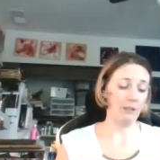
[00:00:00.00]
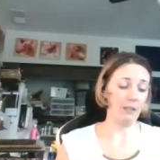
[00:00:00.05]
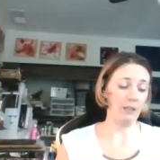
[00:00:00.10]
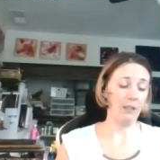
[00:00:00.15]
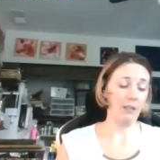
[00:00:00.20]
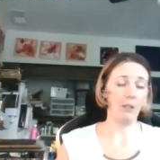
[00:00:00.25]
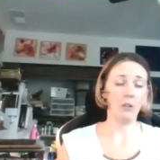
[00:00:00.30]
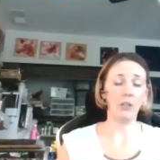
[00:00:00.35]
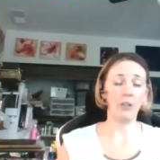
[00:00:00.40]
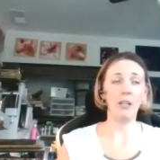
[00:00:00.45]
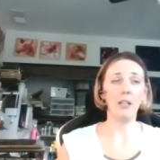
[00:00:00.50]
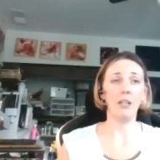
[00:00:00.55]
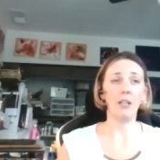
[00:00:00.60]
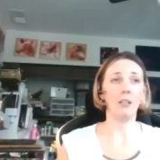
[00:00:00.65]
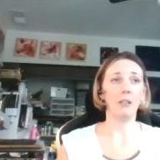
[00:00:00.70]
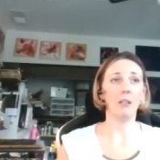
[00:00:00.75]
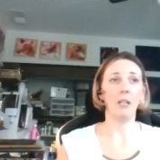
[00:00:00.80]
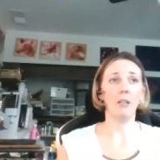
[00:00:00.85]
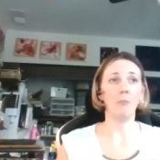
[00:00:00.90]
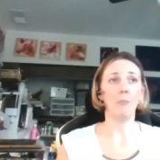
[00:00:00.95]
then they're
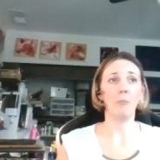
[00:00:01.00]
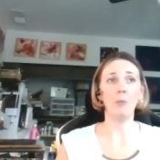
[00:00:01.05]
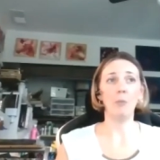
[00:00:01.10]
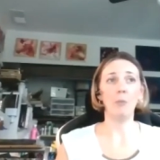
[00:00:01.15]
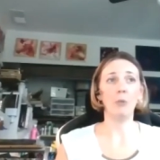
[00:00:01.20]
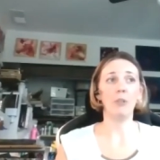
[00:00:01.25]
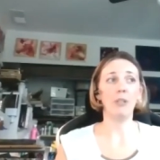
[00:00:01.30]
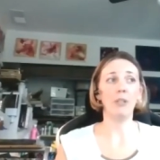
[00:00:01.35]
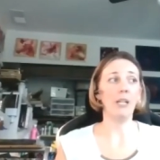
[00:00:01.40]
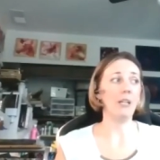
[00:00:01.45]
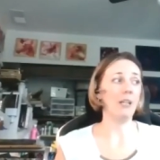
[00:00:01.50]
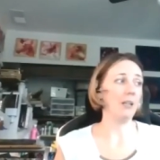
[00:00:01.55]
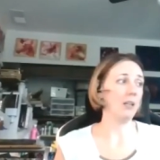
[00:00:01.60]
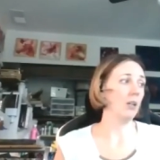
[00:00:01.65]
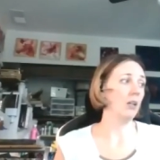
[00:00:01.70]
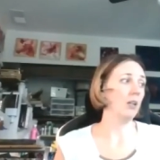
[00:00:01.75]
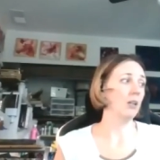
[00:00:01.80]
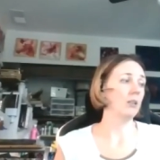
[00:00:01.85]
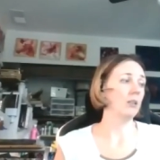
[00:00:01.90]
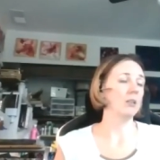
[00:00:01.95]
getting, and people are getting
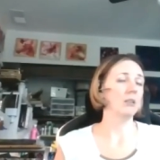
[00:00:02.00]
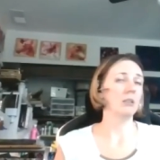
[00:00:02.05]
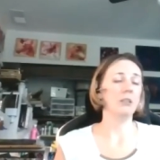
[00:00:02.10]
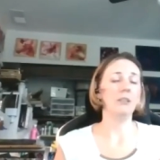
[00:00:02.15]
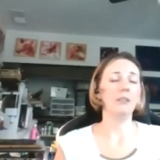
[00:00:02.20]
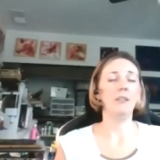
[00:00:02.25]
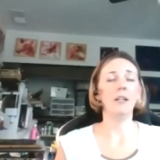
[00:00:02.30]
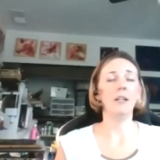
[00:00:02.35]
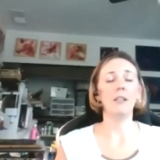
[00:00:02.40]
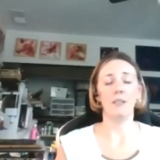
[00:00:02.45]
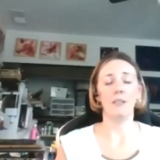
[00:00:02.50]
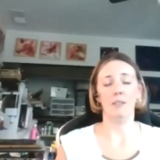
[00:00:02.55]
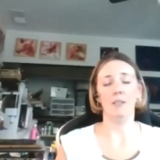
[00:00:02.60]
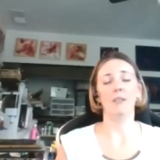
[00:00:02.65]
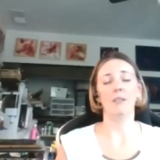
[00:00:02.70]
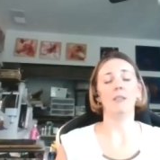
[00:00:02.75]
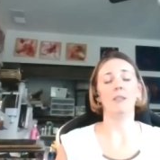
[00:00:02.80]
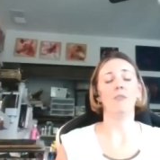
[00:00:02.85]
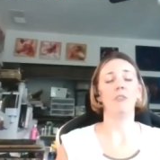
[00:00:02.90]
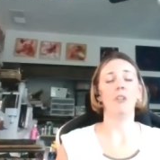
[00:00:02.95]

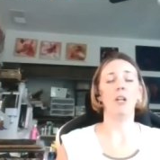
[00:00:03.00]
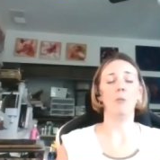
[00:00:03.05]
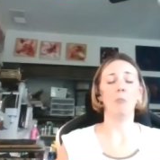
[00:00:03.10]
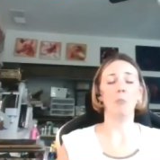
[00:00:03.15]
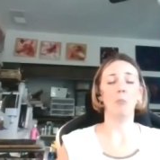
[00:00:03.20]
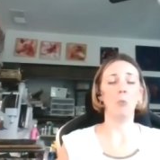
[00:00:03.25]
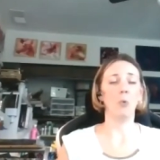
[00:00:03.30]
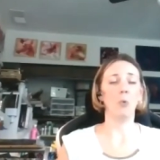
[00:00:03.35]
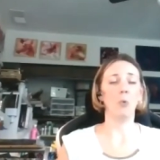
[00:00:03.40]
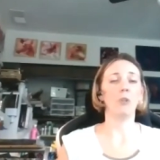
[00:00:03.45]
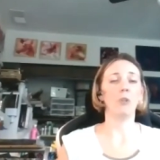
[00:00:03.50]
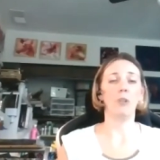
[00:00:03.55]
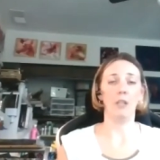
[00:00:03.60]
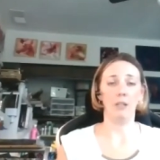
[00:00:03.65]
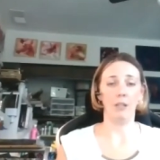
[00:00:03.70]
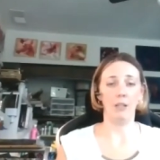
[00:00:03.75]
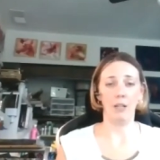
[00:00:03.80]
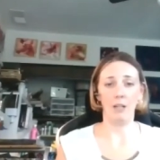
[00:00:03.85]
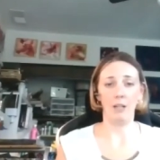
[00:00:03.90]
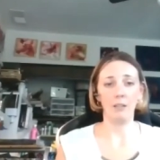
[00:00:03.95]
dozens, if not more
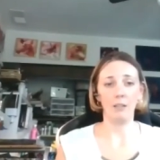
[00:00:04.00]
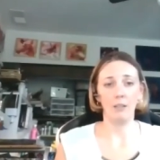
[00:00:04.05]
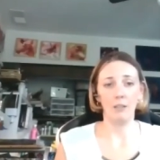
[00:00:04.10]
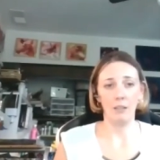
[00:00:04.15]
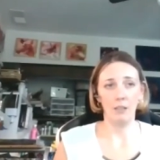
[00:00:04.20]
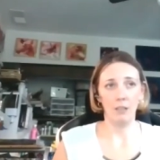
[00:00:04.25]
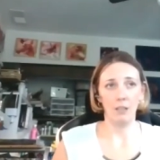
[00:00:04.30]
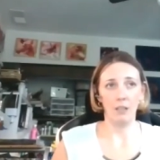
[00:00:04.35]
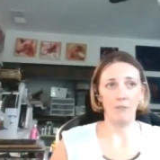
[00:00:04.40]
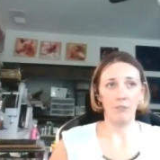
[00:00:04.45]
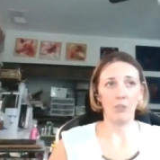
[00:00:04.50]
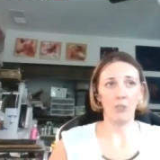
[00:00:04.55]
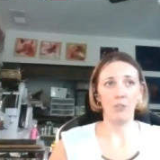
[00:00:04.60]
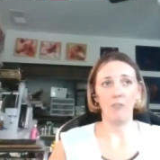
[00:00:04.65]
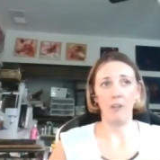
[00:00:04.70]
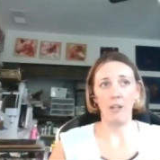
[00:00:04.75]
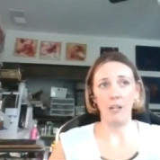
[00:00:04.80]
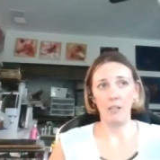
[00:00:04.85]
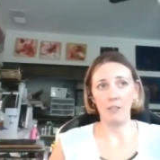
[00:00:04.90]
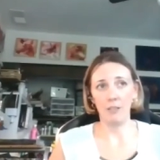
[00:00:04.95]
than that, of
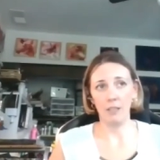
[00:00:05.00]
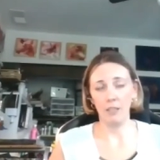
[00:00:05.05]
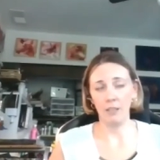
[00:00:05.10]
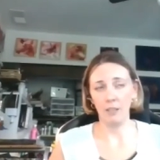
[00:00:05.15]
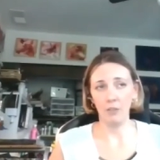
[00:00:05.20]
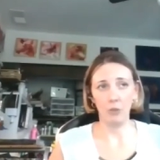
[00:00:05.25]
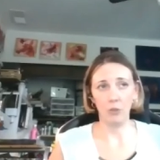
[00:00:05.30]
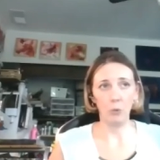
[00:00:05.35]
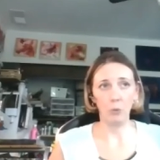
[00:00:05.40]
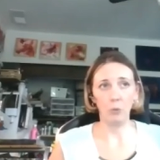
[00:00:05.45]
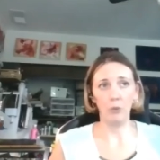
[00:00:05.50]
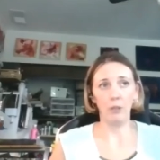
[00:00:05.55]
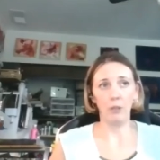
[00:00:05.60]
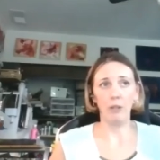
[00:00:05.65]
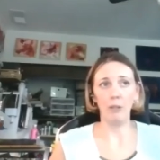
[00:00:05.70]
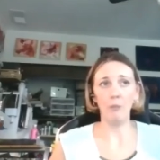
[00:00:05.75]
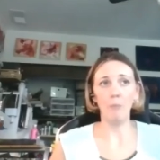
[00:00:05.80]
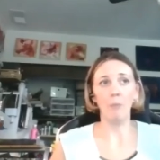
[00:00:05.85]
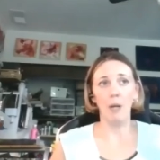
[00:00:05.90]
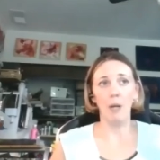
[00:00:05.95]
surveys into their
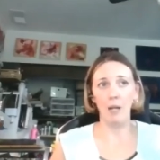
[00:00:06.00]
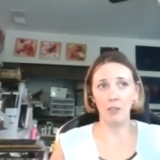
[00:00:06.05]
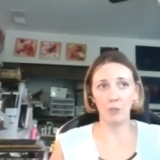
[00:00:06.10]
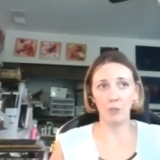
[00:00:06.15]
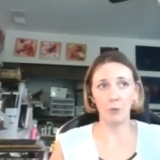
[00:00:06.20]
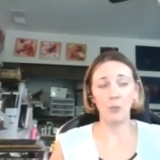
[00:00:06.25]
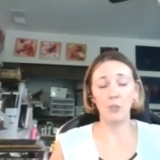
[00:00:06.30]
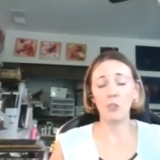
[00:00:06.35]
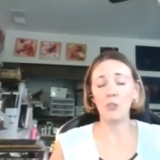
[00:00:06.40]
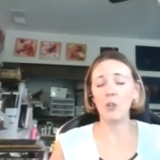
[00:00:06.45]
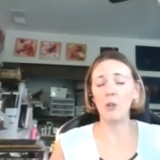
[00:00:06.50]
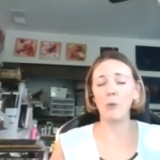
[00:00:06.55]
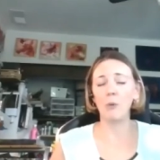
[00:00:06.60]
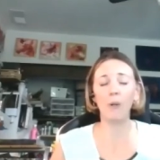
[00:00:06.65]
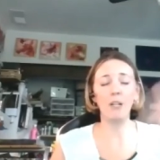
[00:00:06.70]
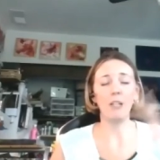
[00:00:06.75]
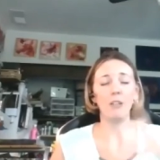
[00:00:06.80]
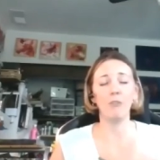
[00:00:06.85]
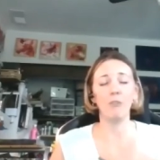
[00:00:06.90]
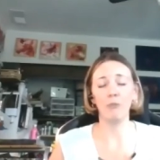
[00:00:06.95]
inbox, which is
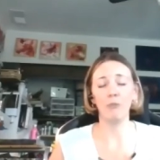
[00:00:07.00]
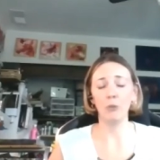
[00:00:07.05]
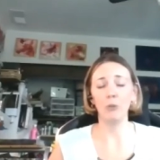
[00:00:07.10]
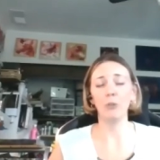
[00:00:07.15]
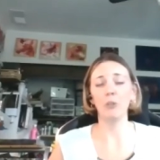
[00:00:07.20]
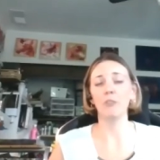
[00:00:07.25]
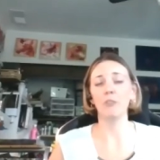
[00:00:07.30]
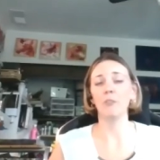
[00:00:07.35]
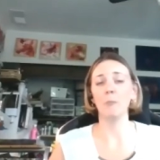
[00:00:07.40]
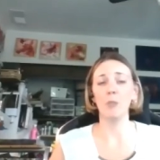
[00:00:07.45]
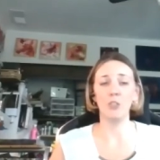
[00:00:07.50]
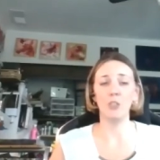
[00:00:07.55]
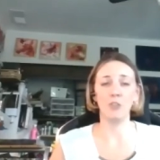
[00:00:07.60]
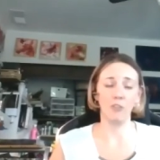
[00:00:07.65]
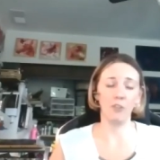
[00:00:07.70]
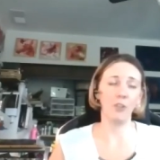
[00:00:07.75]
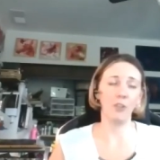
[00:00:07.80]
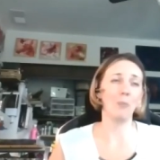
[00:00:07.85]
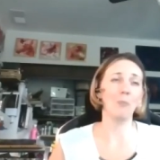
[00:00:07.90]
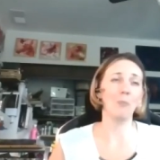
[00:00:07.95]
already full of a bunch of
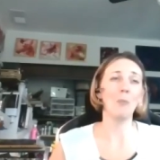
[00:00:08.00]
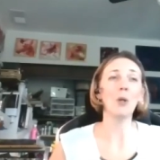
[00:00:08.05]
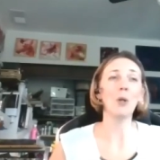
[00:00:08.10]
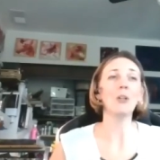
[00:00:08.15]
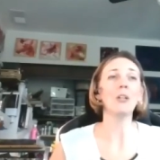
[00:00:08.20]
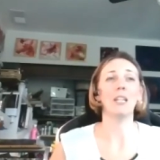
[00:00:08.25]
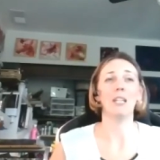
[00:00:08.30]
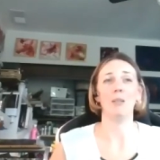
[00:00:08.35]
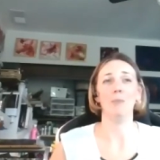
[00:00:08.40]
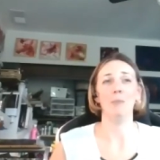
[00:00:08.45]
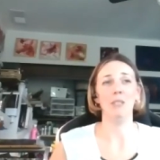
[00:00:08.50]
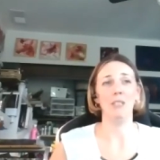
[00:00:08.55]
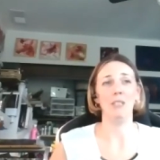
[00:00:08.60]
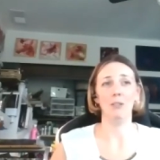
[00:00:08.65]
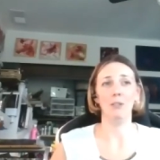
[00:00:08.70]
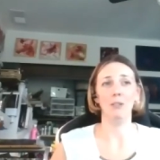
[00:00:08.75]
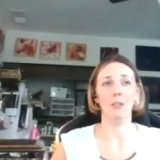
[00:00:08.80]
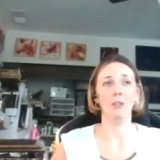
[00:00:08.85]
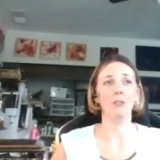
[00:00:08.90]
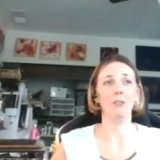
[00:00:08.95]
other marketing
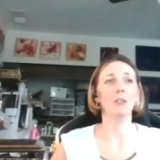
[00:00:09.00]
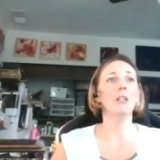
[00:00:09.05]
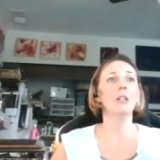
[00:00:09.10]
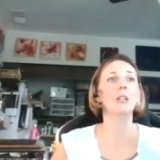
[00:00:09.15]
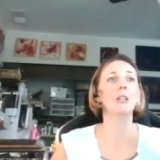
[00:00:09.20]
material